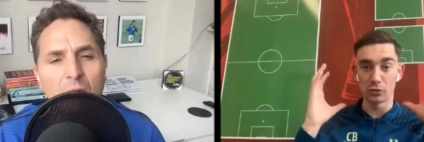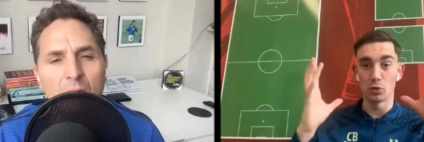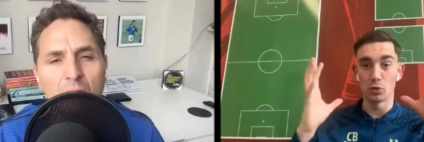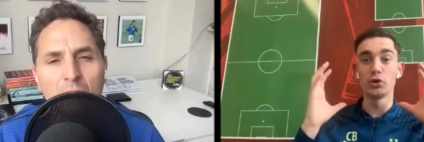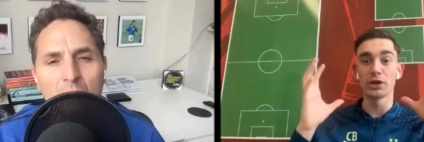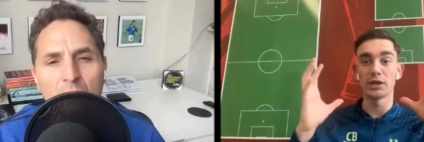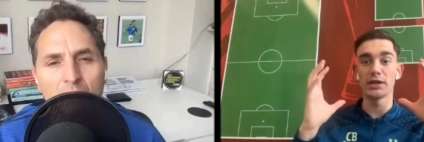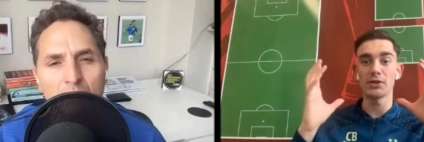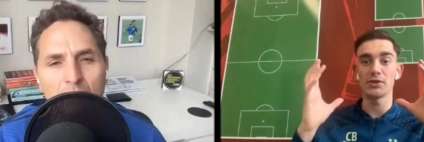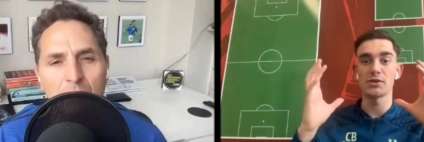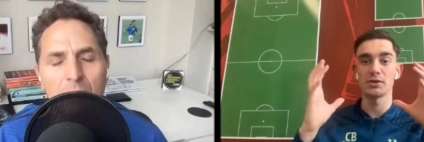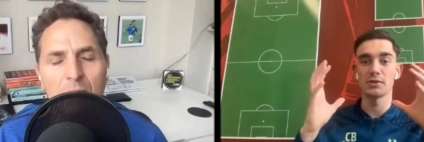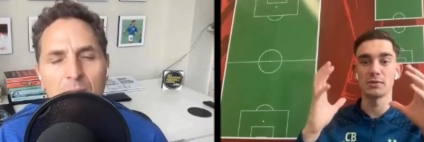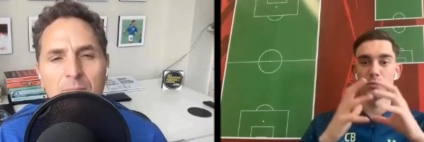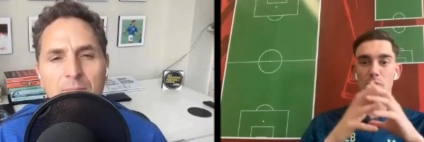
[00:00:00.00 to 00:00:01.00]
Speaker 1: from older
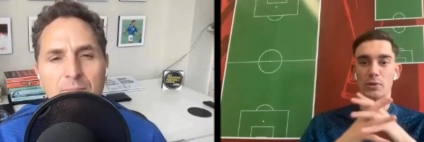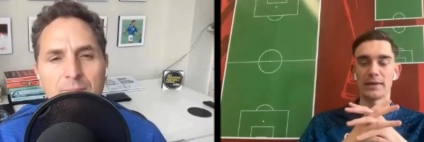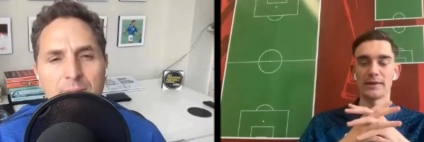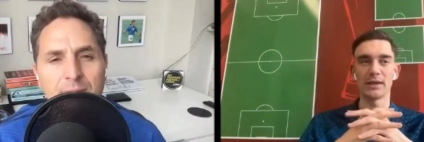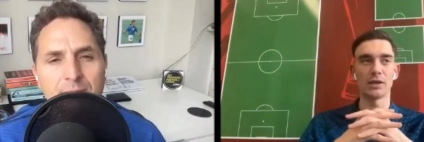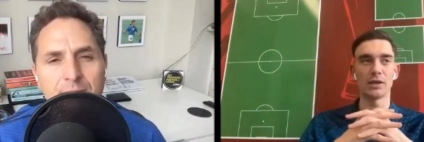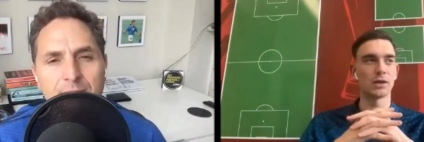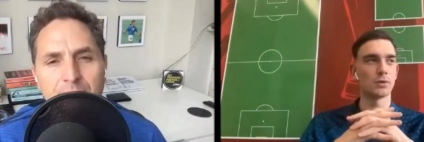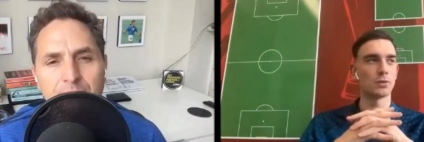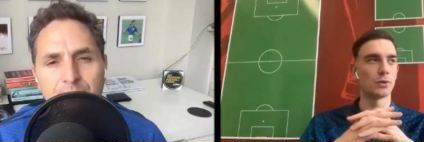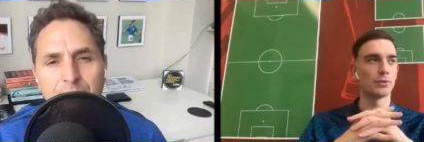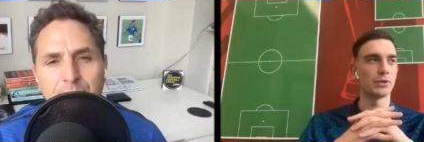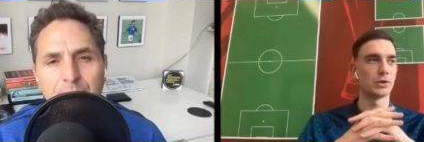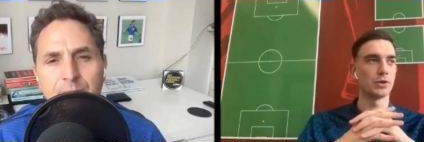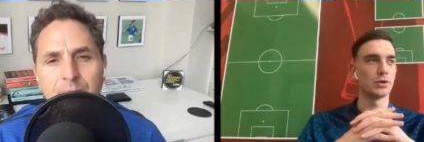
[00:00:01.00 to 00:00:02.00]
kids. But I think
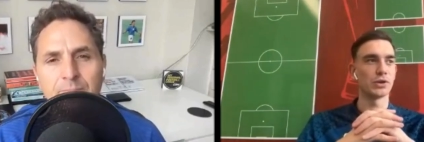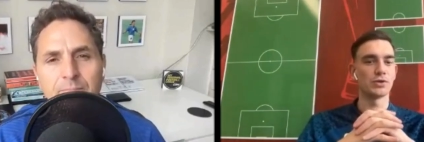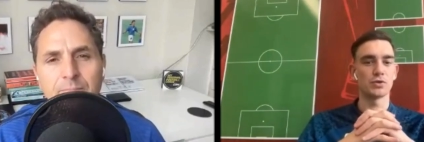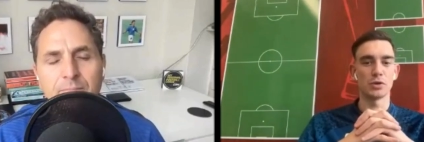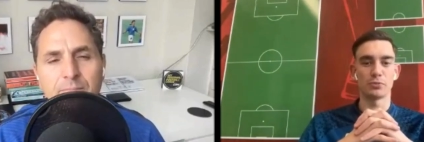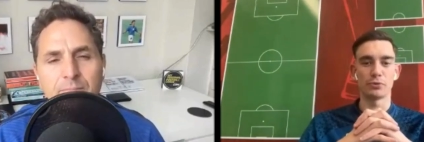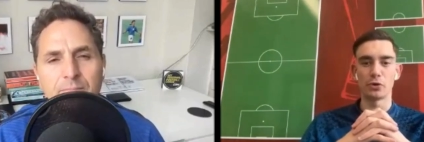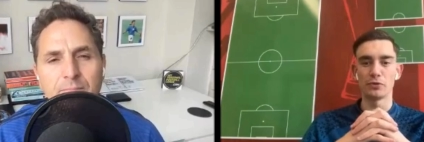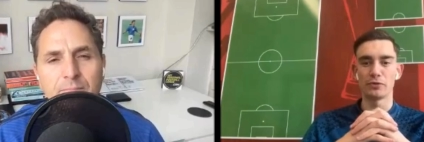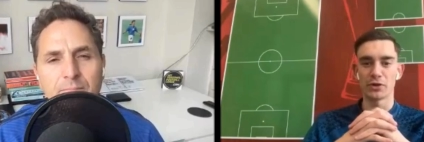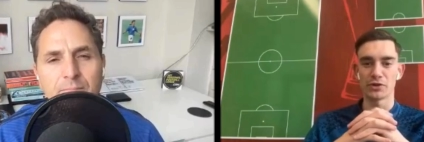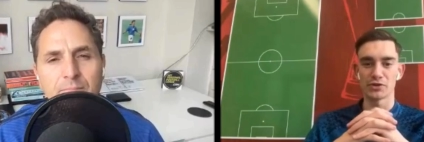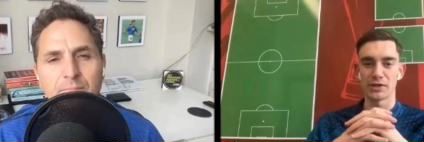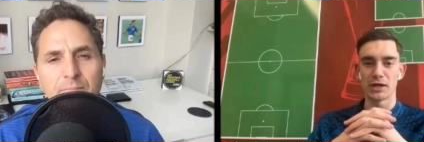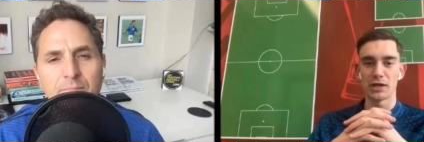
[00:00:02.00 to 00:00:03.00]
when we are looking to the
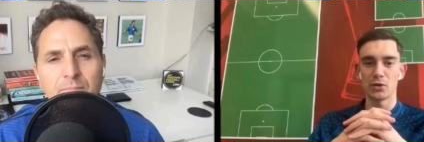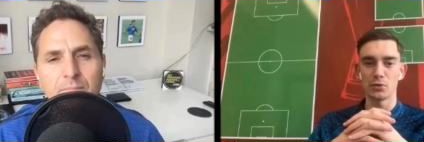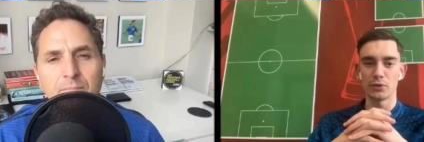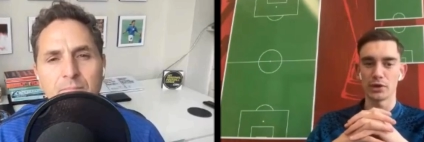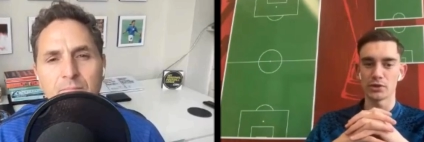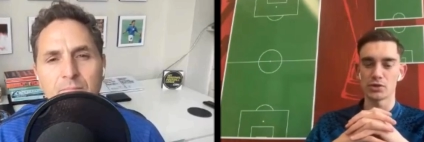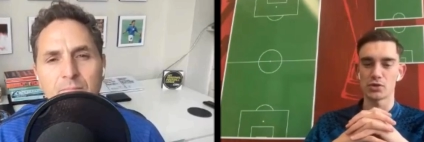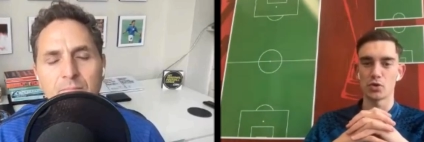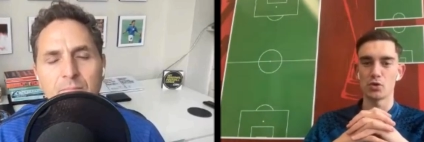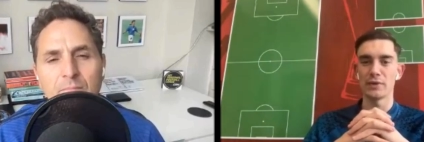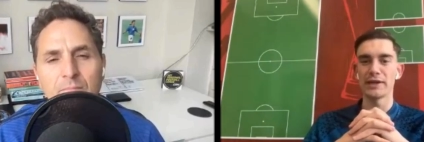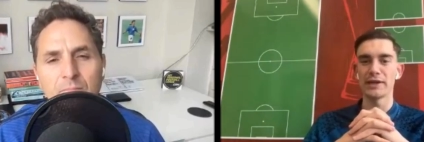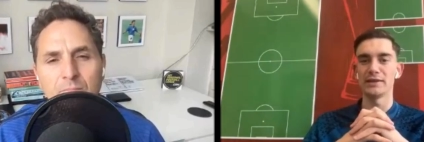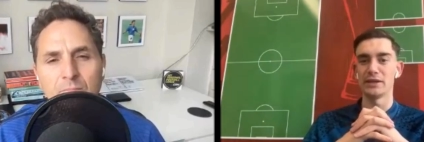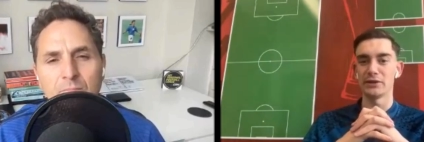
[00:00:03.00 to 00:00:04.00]
profiles now, we got
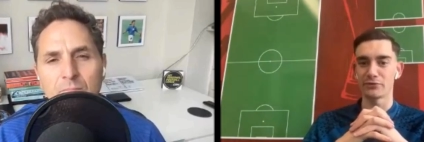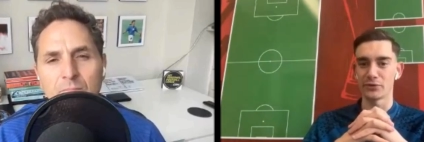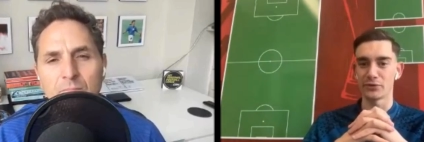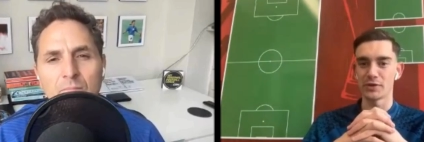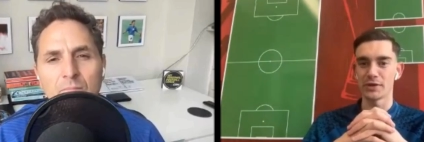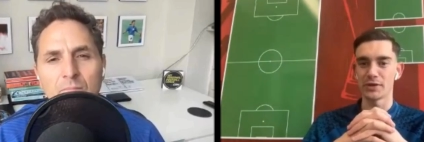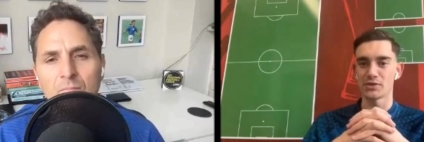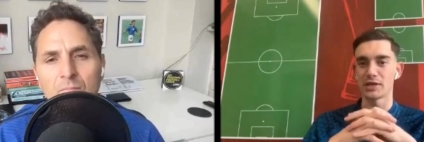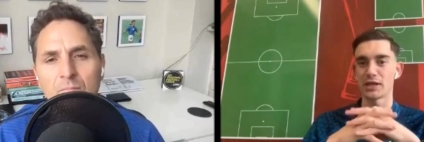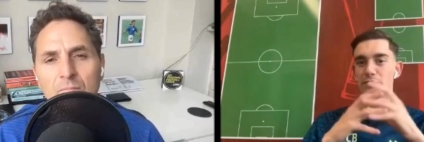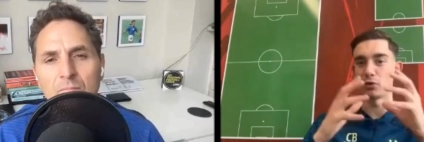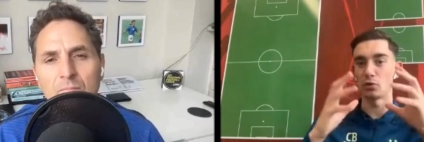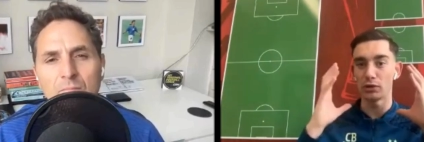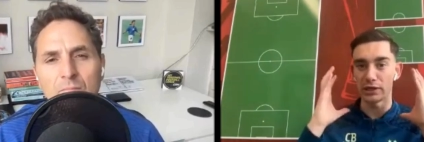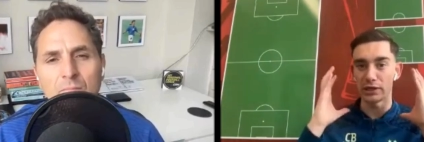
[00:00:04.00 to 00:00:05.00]
so many different
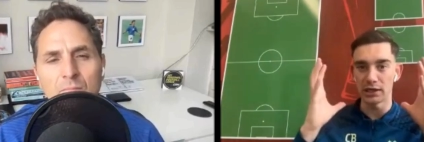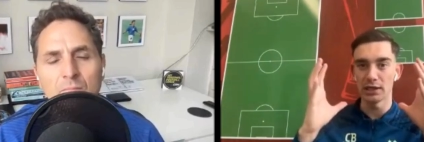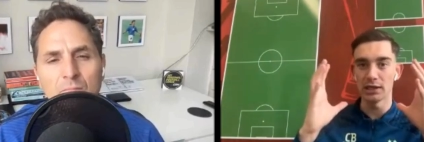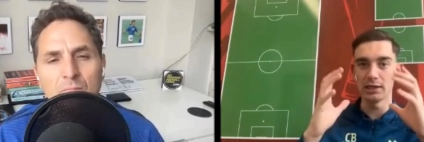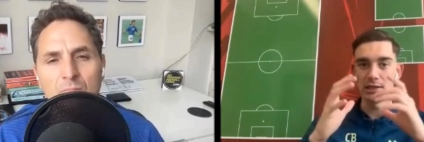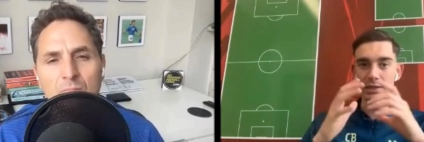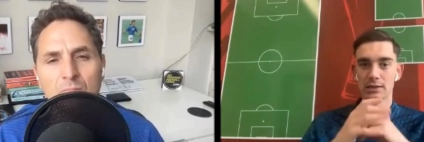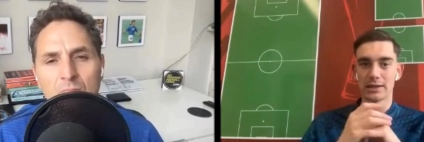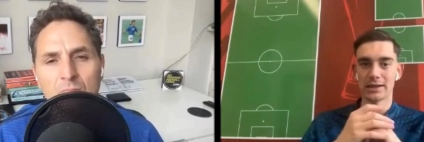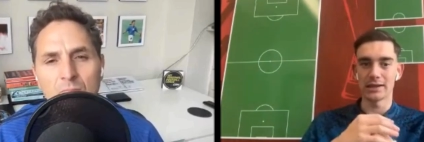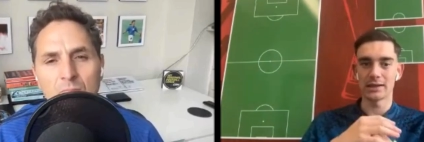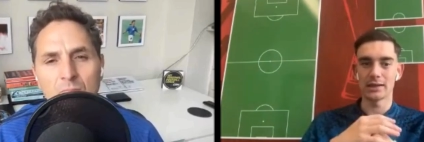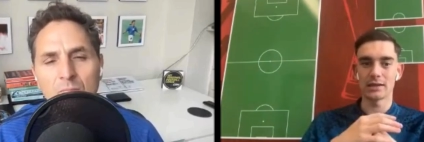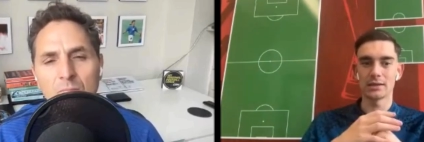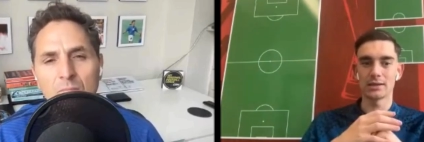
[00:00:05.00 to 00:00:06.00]
instead of only
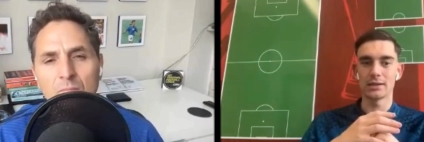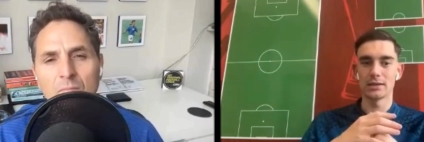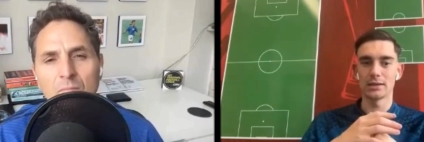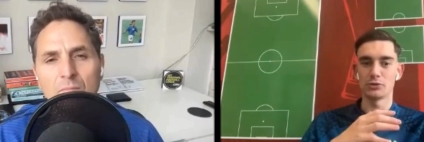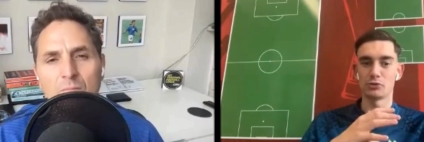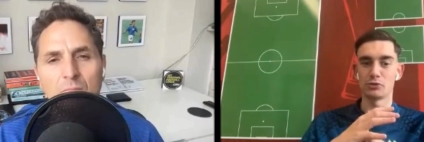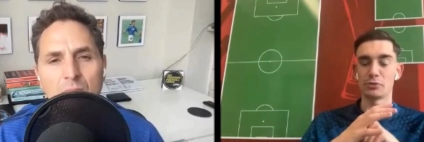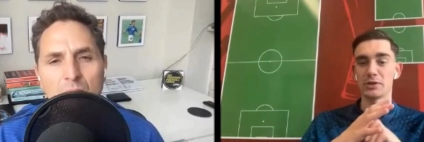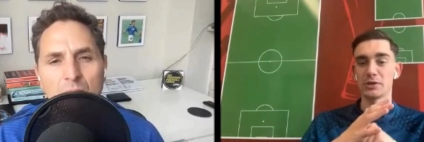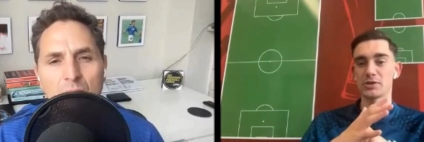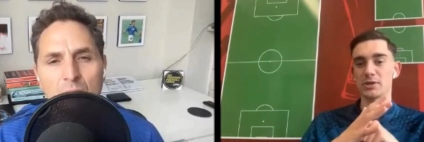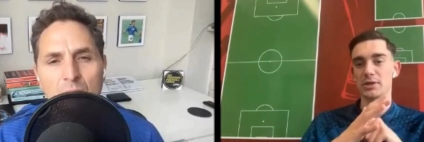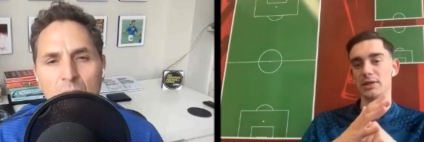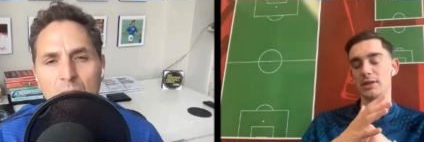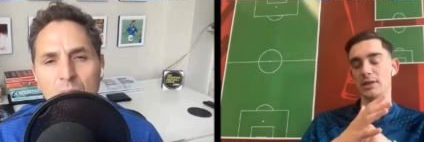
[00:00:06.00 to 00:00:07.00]
like uh,
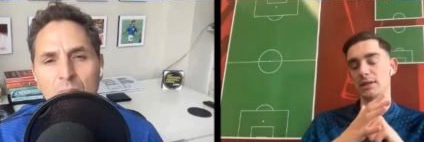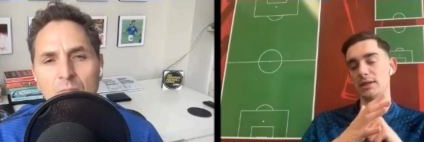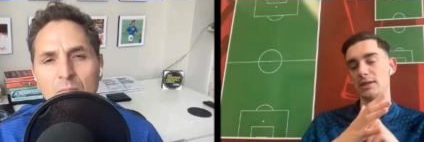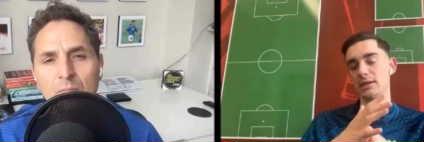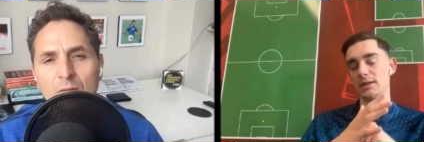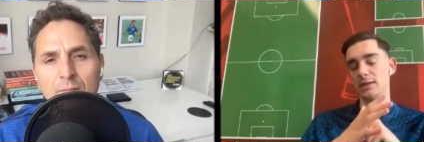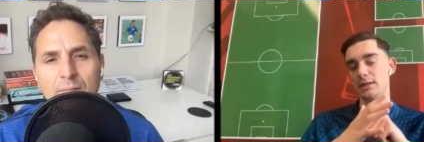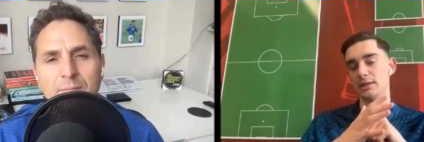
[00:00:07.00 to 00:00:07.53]
dribblers at the,